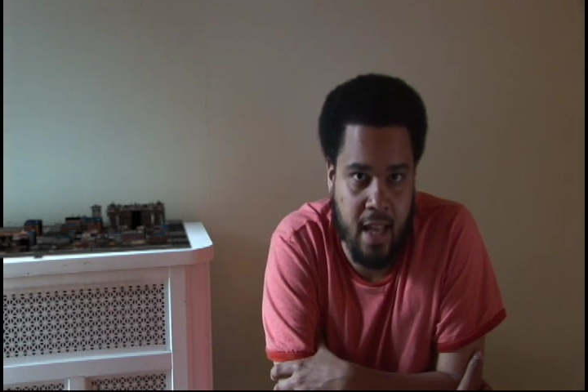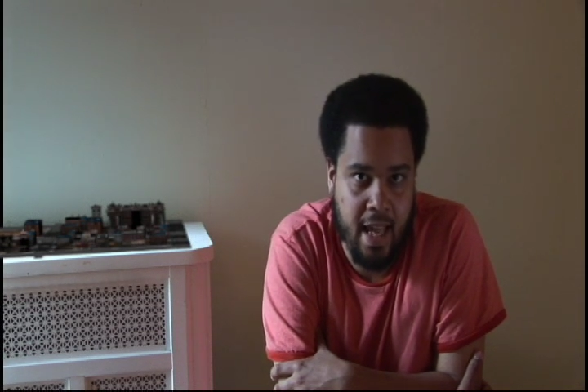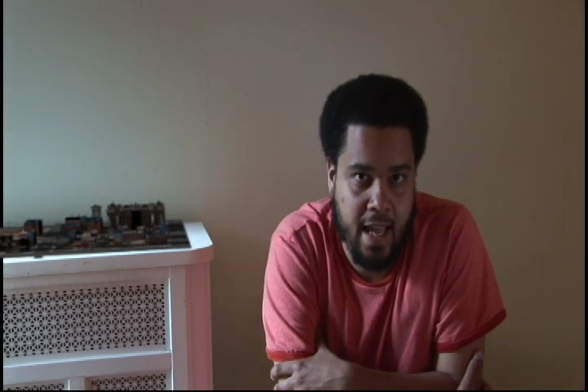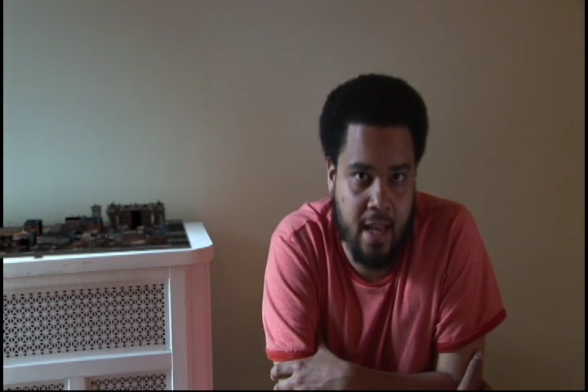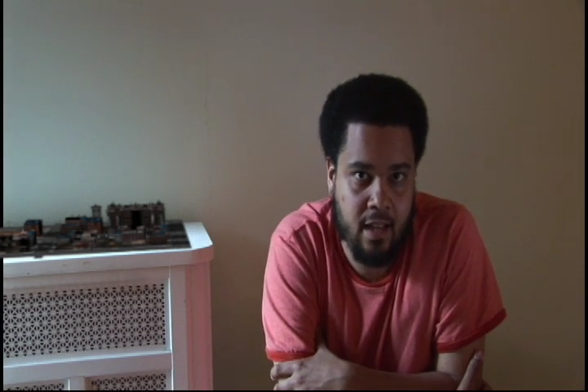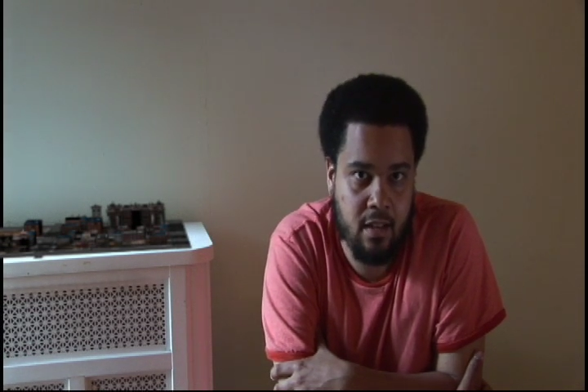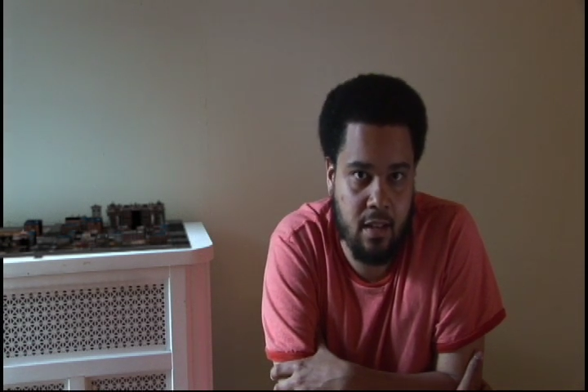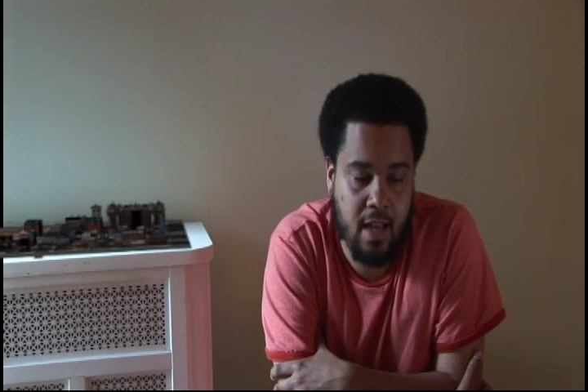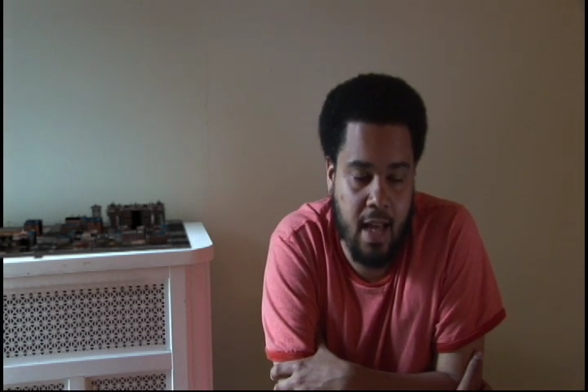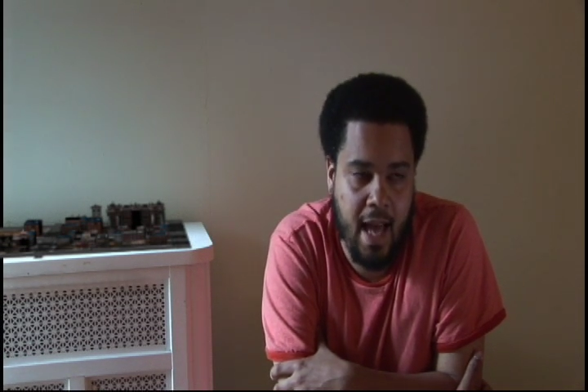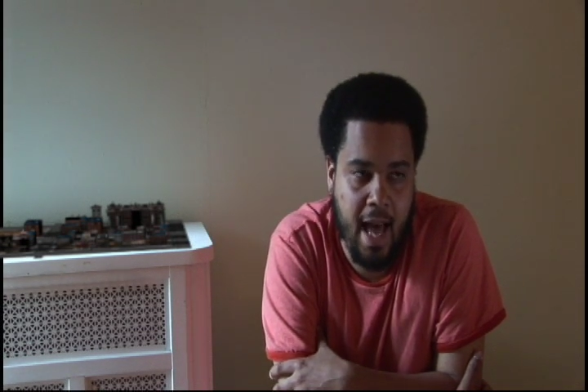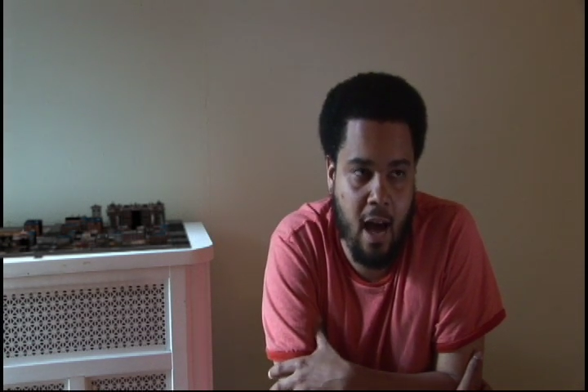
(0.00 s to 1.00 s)
and
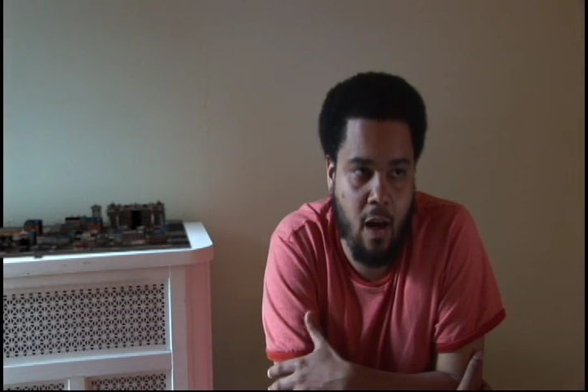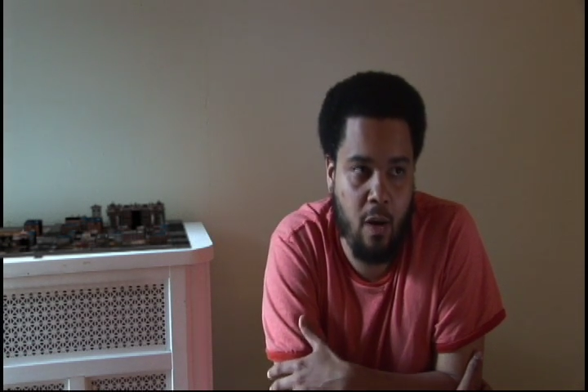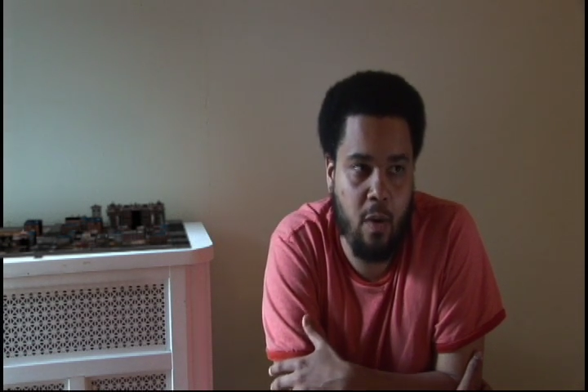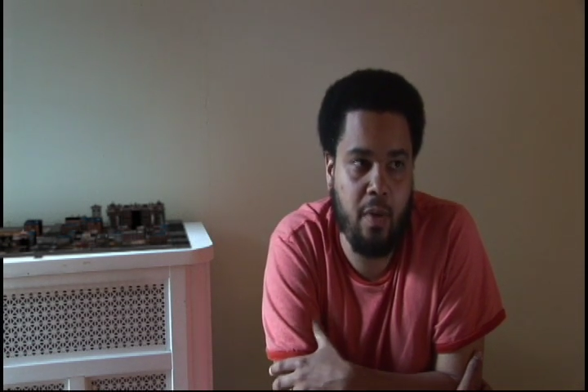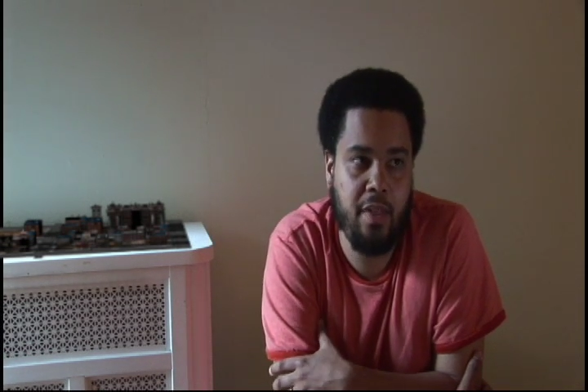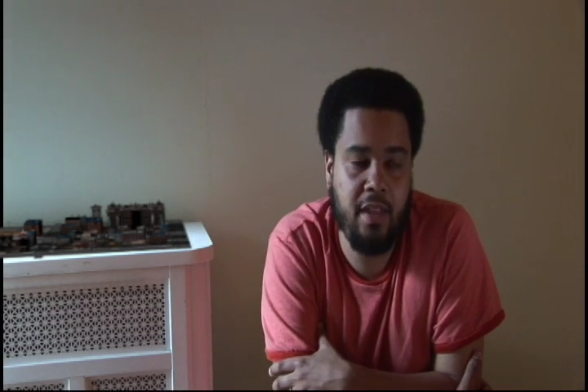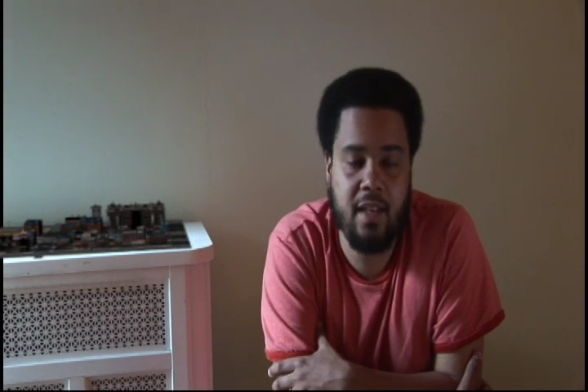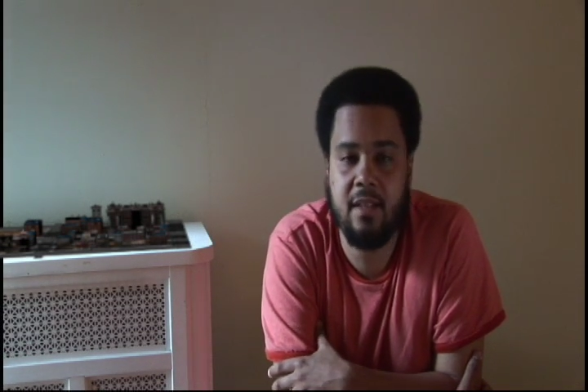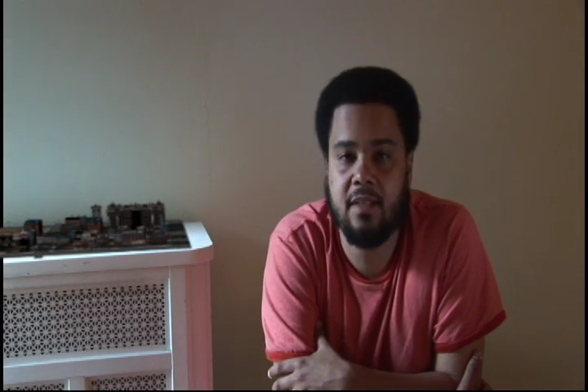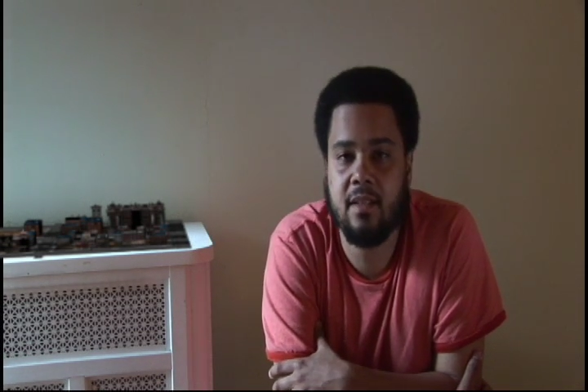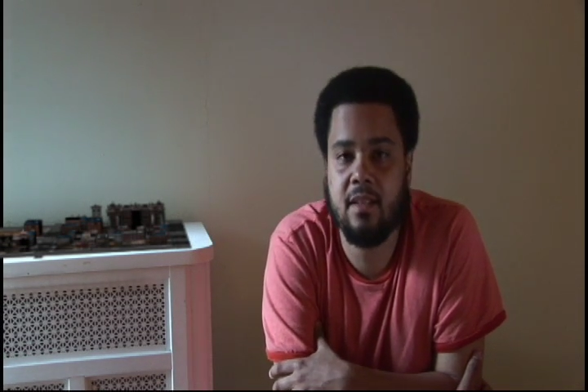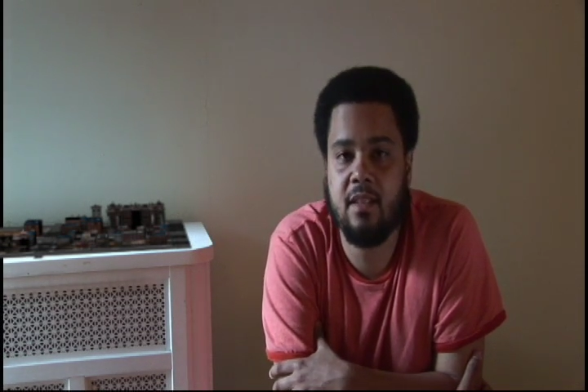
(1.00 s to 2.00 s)
how
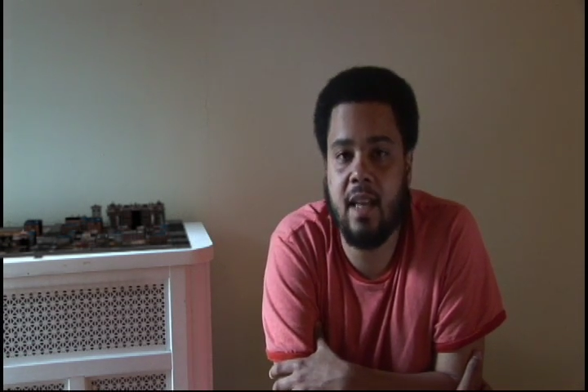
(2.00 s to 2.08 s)
this